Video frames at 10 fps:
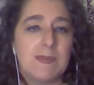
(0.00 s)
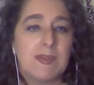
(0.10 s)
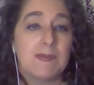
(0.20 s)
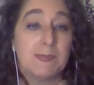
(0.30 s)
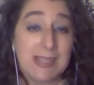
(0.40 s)

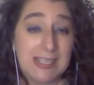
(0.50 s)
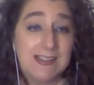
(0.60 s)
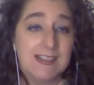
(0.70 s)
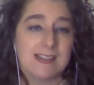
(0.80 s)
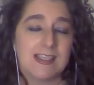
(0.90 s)
compete
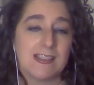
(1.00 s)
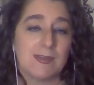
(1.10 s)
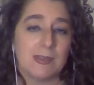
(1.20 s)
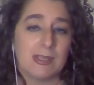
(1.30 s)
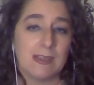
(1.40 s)

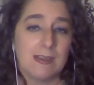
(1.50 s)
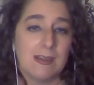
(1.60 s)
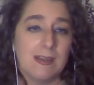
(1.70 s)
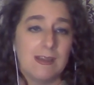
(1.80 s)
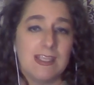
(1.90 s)
successfully,
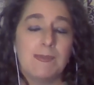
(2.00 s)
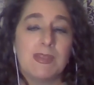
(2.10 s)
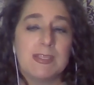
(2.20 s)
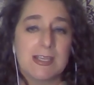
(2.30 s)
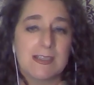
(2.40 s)
to keep
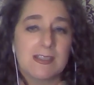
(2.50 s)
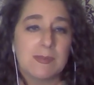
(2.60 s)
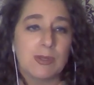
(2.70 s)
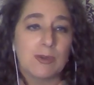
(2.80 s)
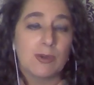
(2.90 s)
the Texas
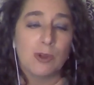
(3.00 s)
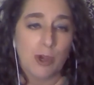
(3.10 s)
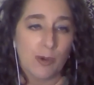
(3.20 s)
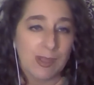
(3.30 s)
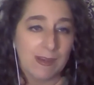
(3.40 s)
miracle
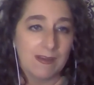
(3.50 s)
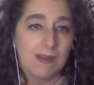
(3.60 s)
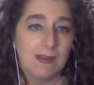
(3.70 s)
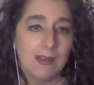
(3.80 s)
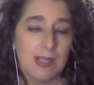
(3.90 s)
going,
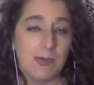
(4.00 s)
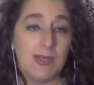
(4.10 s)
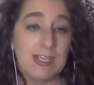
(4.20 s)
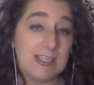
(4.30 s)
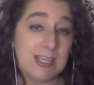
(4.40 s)
we
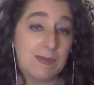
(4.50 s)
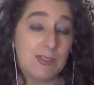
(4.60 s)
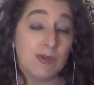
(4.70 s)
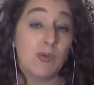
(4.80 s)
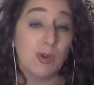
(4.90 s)
need to keep
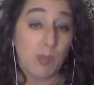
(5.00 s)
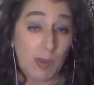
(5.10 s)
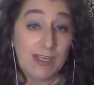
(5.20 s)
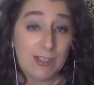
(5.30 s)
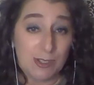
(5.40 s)
doing what
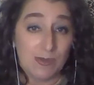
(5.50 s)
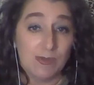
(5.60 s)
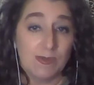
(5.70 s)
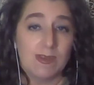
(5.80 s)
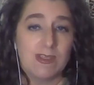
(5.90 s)
we do
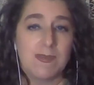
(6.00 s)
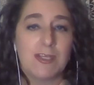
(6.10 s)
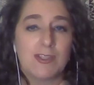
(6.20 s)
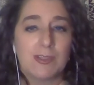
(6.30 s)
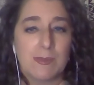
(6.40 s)
to
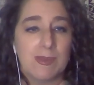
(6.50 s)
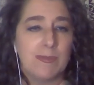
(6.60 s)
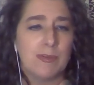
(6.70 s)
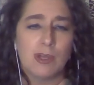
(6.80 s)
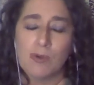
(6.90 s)
make sure that
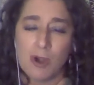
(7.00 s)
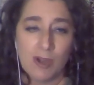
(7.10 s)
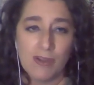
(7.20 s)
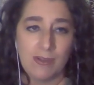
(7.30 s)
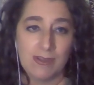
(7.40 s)
people know
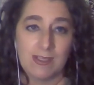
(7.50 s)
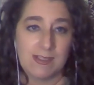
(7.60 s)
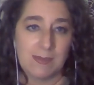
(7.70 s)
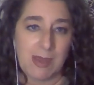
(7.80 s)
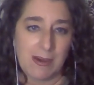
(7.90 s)
all the good
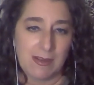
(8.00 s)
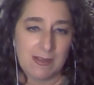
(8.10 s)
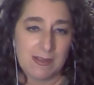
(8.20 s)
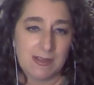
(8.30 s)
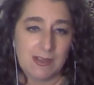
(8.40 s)
things about
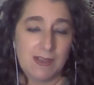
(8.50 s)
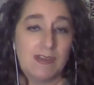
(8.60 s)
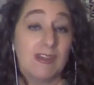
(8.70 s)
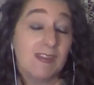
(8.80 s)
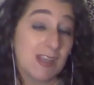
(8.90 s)
us
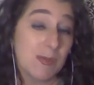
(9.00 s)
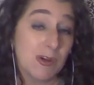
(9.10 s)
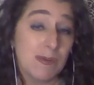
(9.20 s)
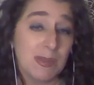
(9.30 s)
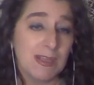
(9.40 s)
so that they
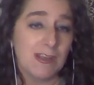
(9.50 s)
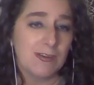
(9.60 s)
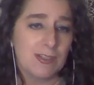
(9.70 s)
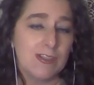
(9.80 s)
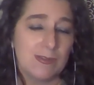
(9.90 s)
want to be here
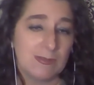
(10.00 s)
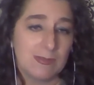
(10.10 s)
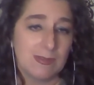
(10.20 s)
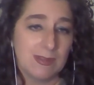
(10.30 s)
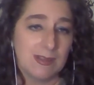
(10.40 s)
too.
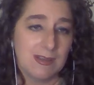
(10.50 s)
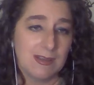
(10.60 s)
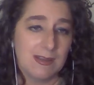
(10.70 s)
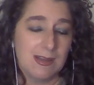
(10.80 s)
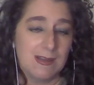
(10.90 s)

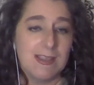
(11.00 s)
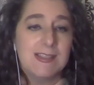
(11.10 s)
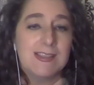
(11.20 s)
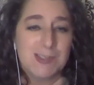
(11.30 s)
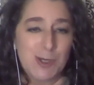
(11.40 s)

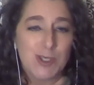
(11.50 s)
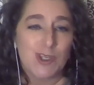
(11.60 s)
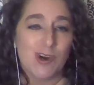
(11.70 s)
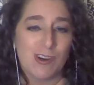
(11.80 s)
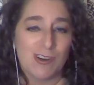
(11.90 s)
This is our
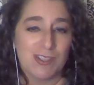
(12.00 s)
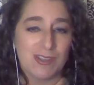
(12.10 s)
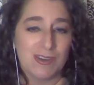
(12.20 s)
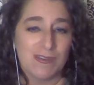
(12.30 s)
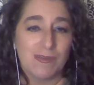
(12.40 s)
charge
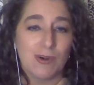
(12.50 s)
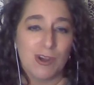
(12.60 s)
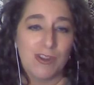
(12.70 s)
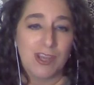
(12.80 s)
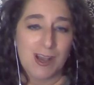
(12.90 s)
for
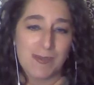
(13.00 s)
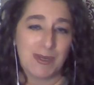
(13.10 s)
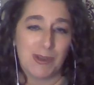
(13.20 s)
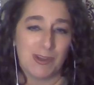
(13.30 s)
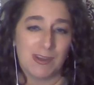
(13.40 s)
all the
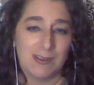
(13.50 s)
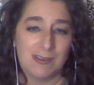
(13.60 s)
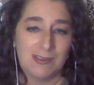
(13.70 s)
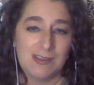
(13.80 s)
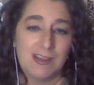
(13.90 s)
common good,
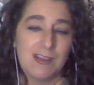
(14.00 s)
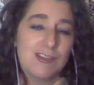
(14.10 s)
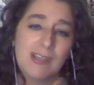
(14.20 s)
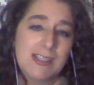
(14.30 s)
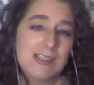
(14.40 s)

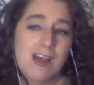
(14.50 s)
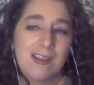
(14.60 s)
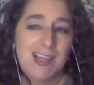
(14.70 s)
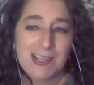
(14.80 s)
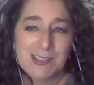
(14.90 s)
so let's
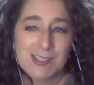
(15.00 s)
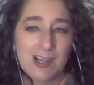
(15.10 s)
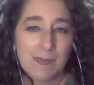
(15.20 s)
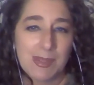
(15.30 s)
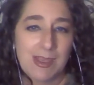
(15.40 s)
not let it
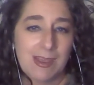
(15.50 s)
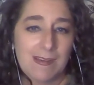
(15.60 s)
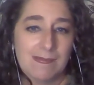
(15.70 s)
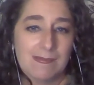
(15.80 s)
stop again.